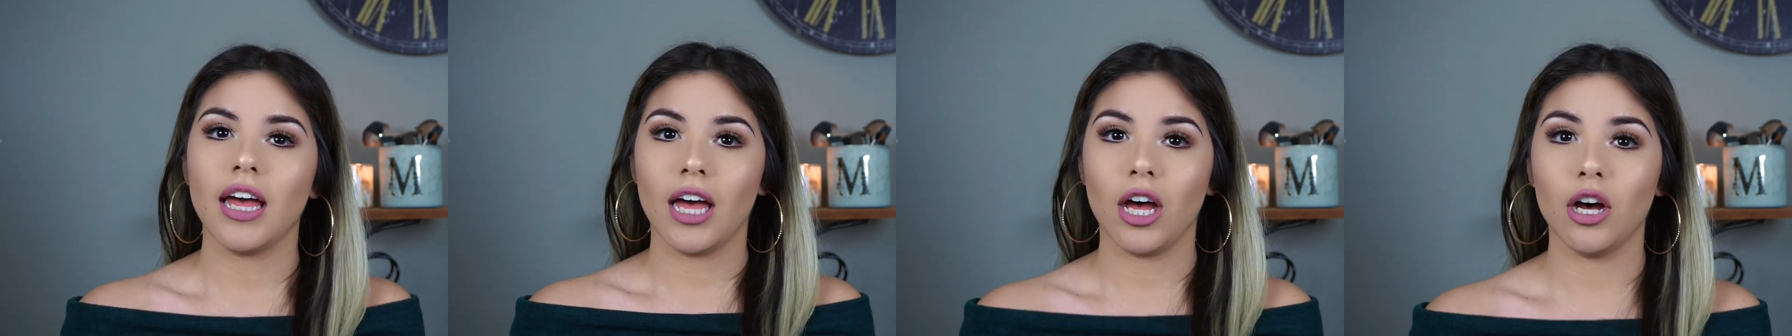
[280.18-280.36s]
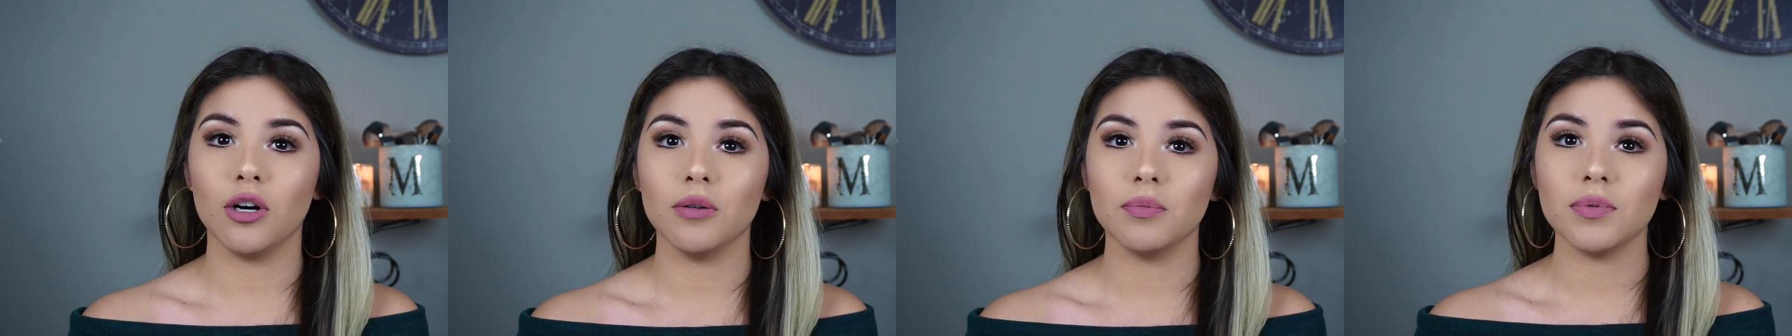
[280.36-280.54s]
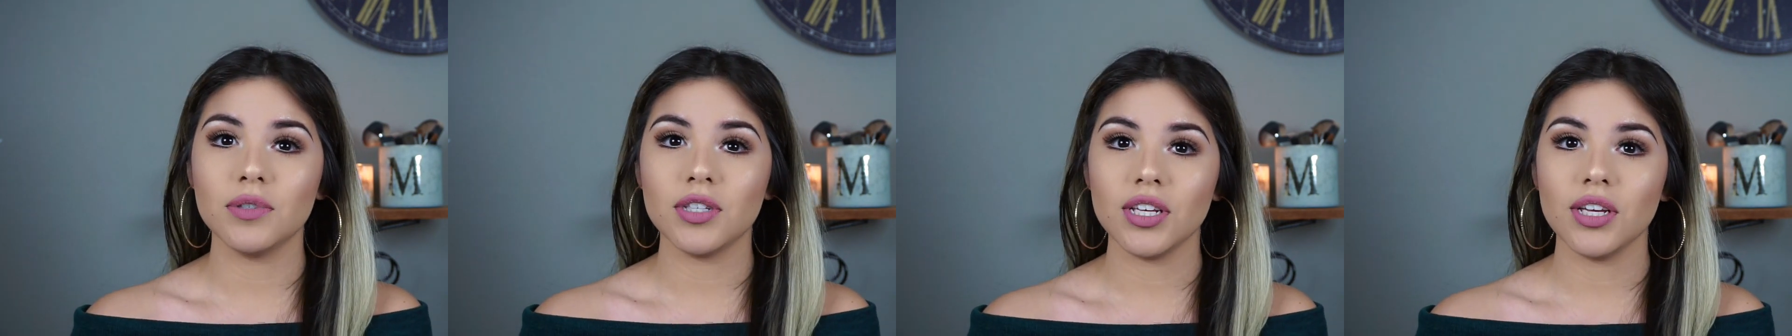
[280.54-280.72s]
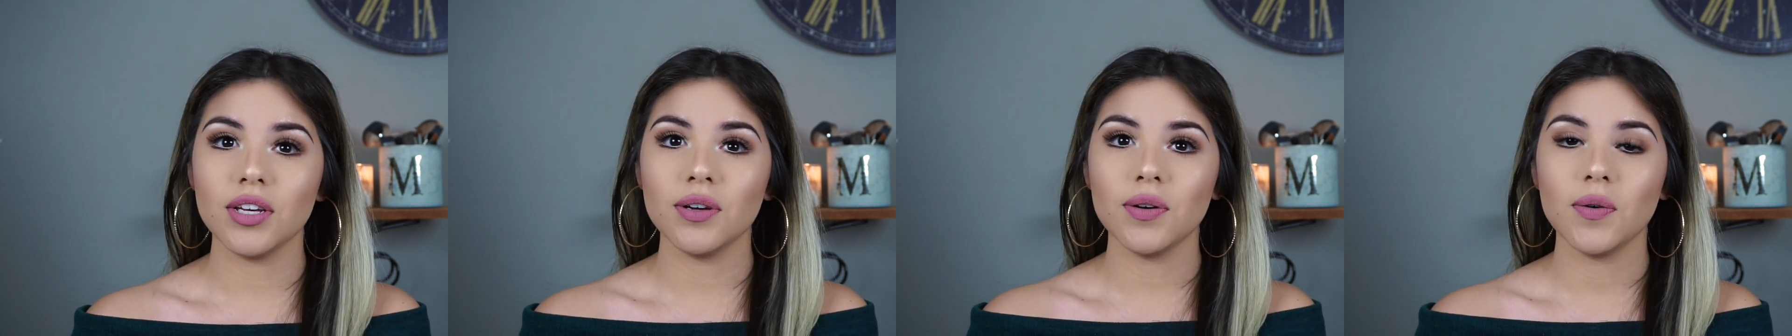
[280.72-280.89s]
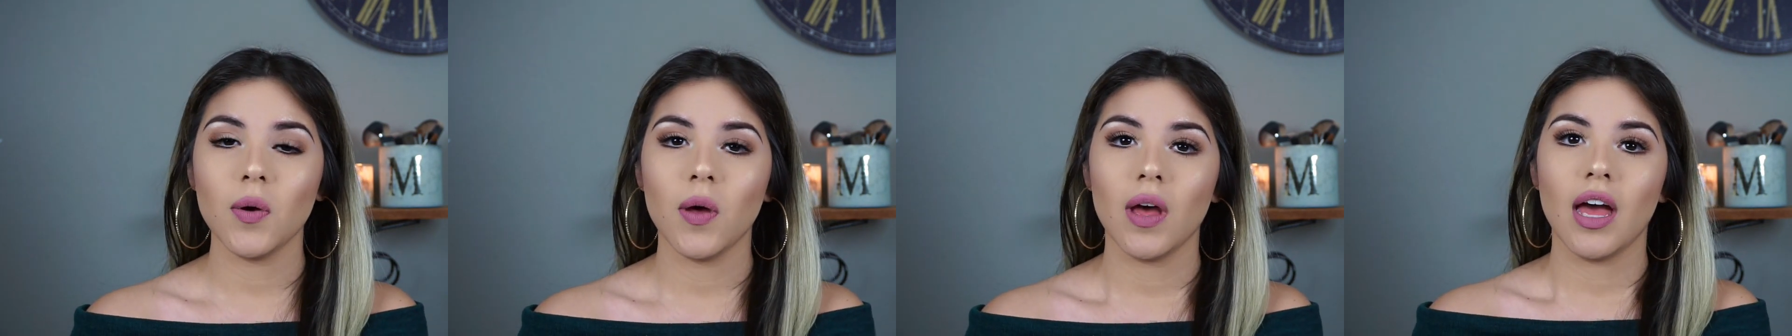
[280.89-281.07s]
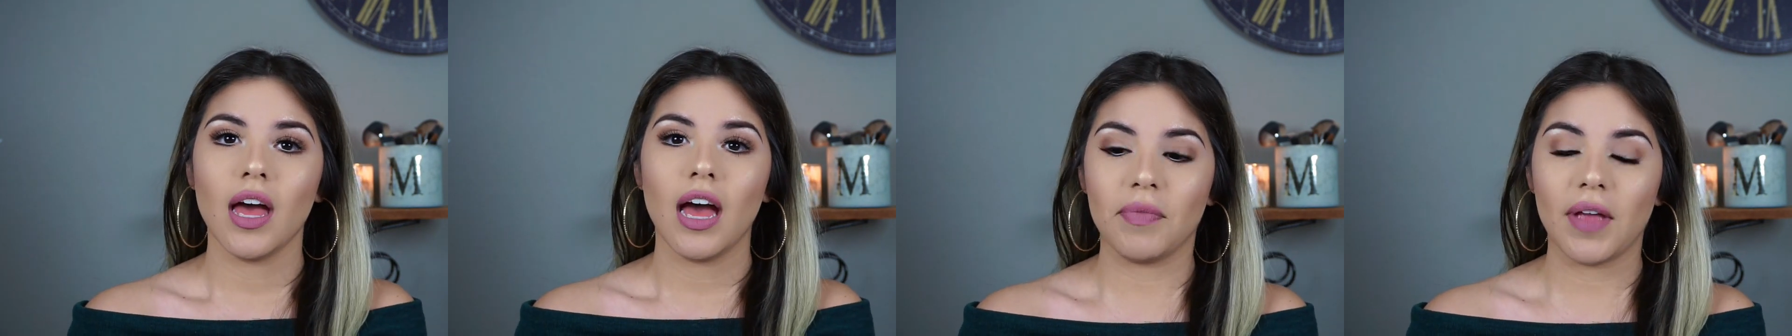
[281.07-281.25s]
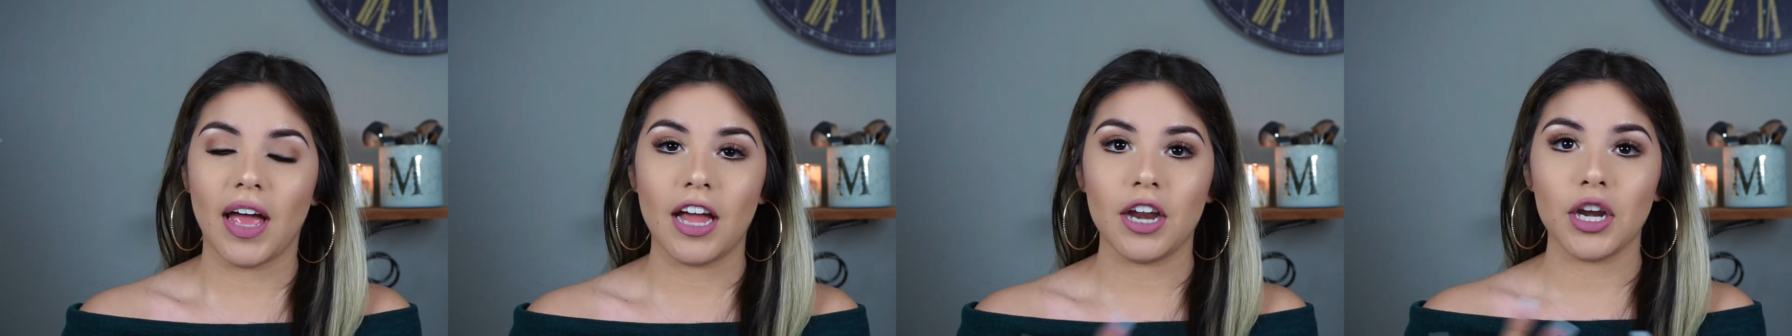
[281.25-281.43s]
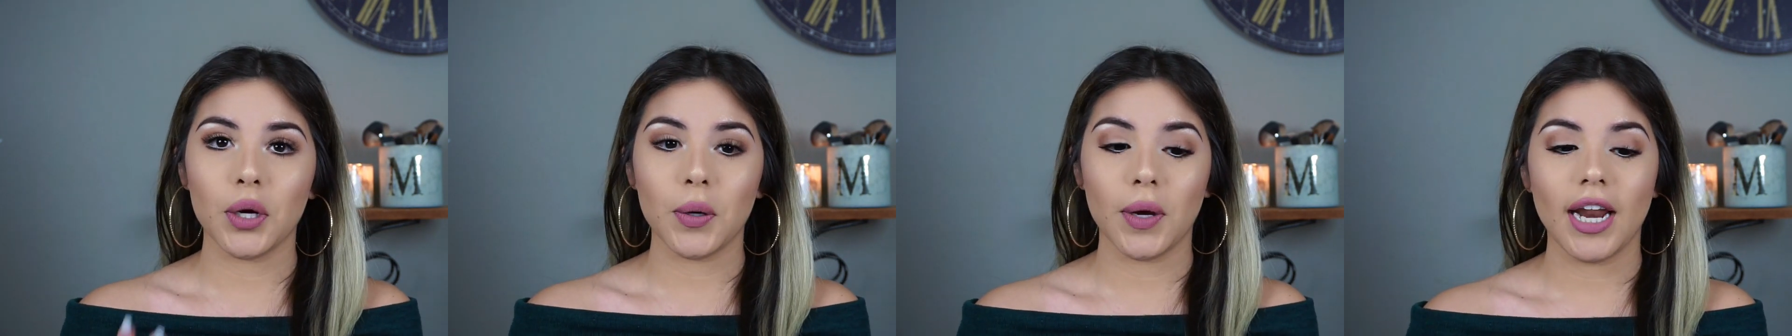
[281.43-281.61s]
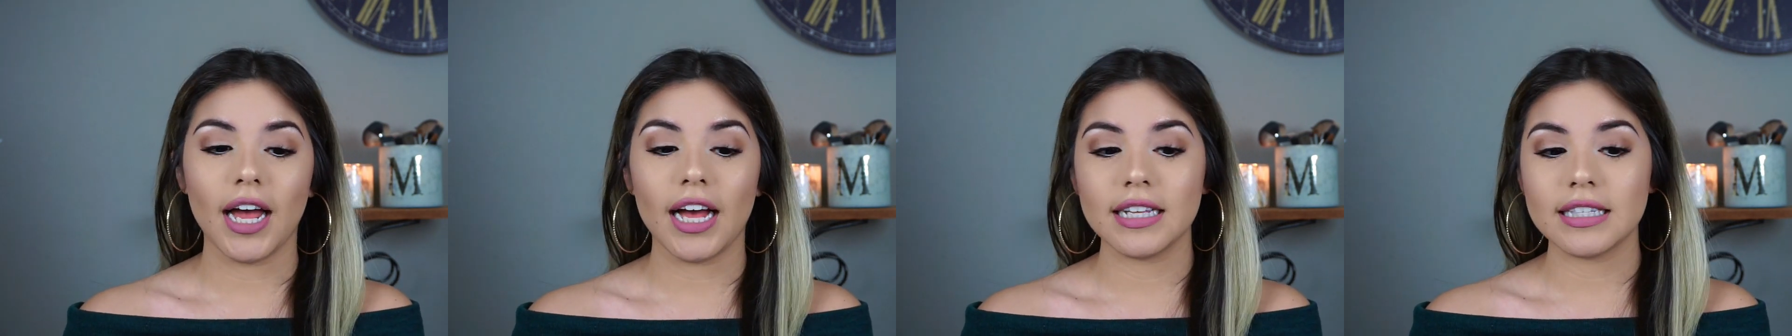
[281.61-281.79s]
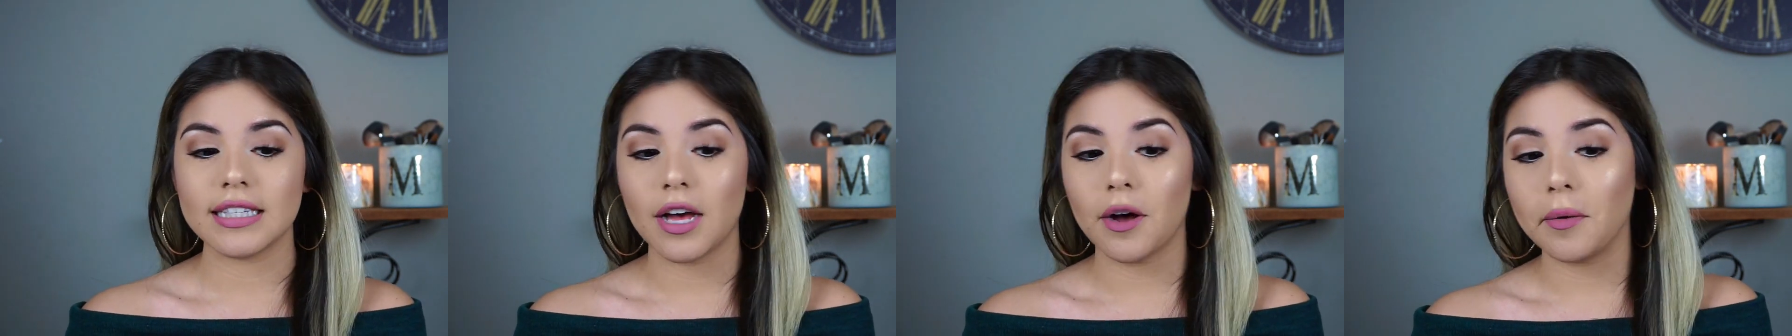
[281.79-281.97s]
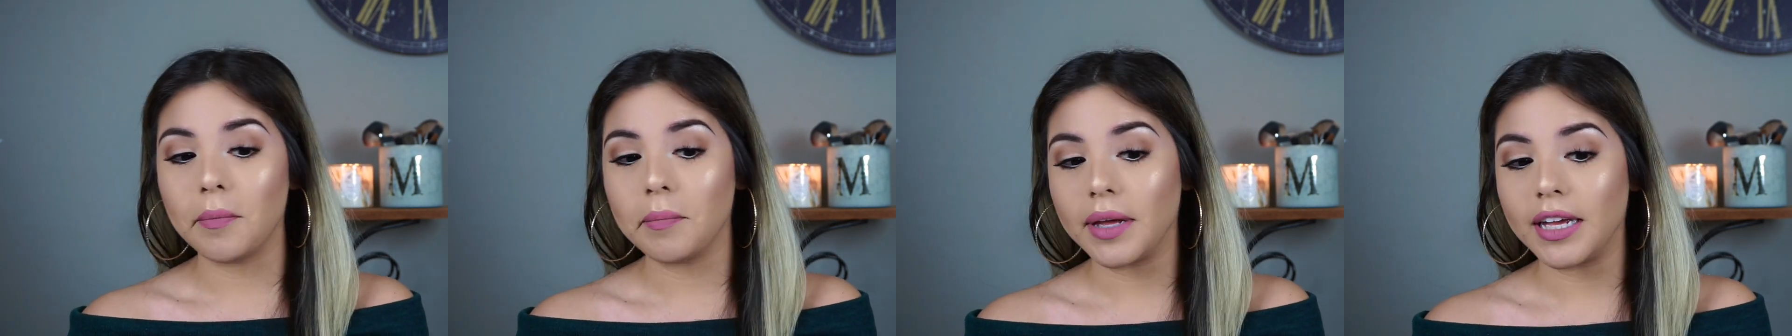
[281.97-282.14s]
helped you. I know it has
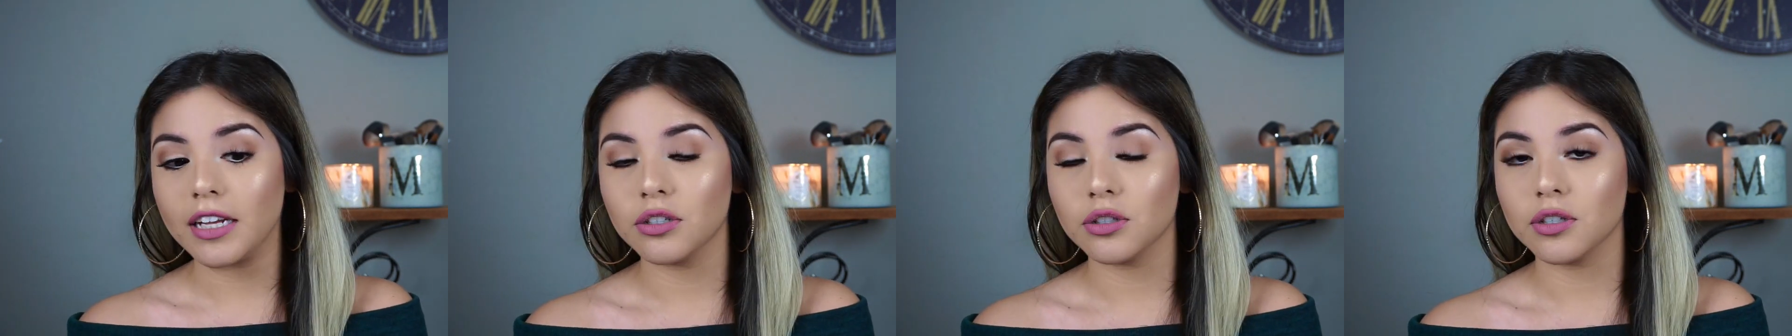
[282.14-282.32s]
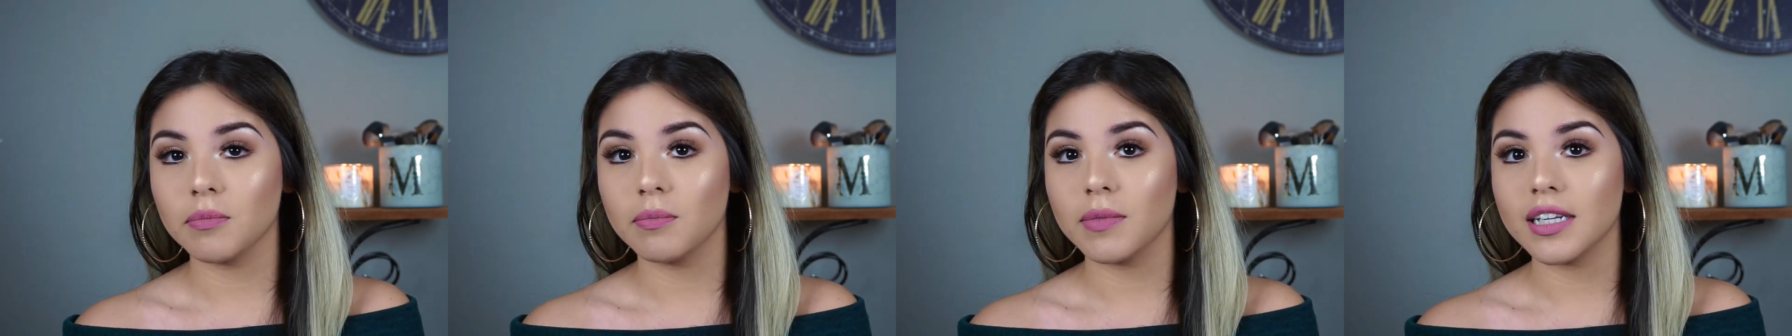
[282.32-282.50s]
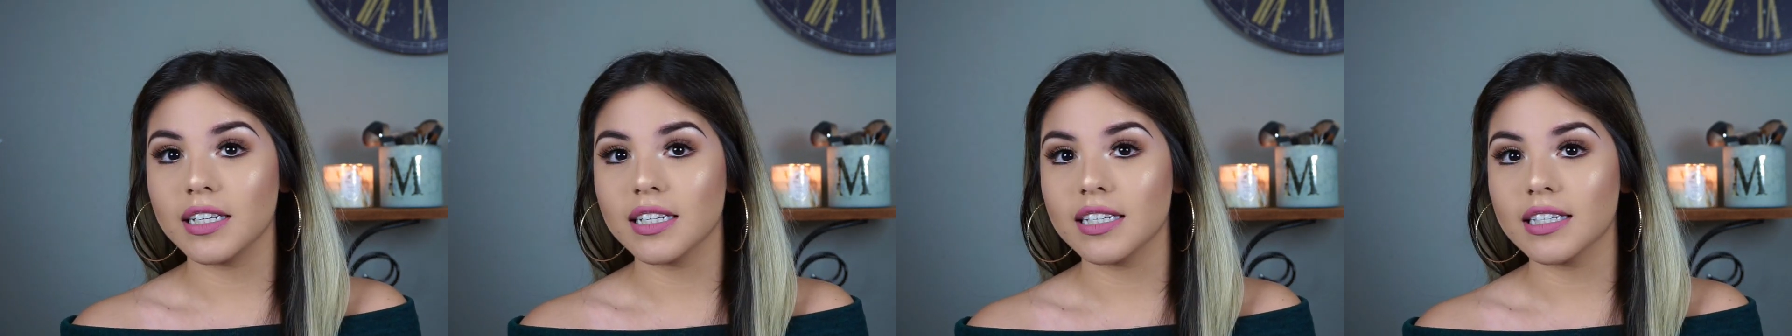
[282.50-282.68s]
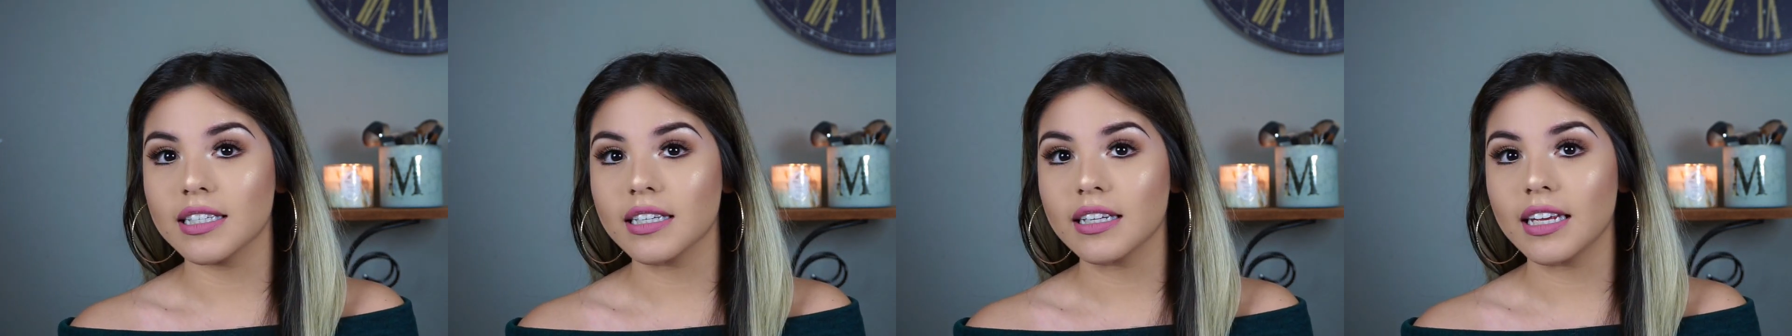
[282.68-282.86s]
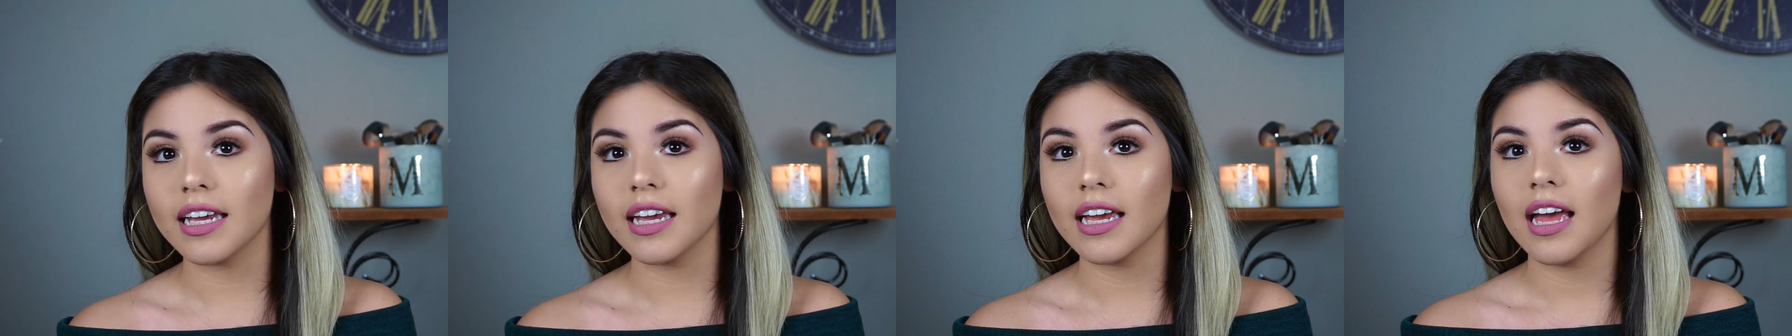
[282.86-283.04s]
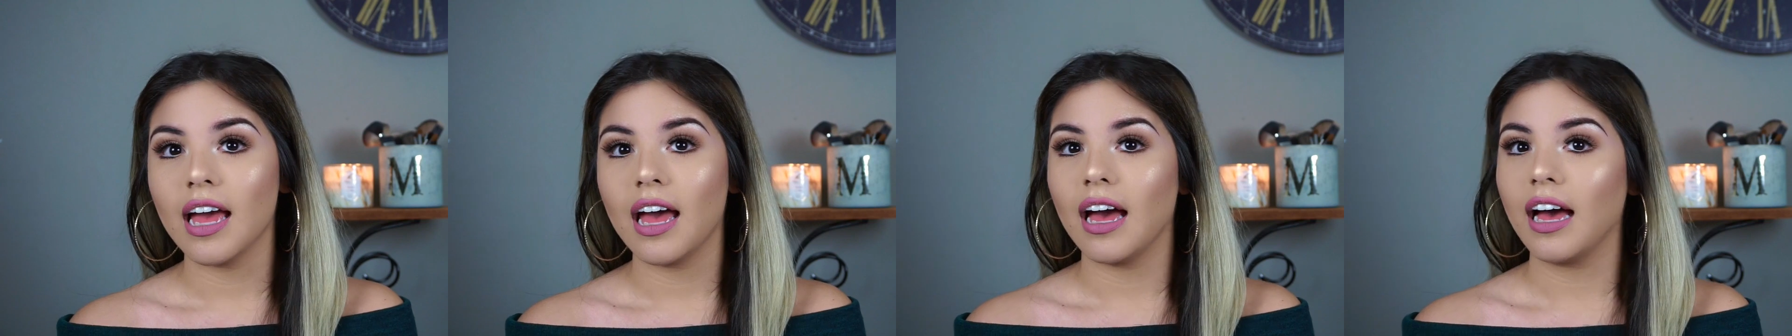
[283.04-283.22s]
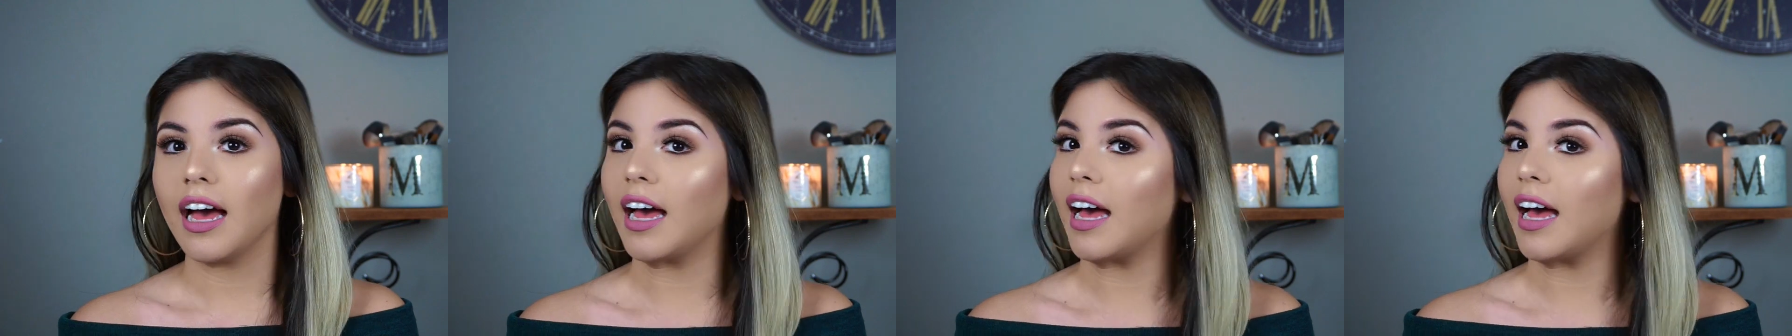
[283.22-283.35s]
helped me tremendously.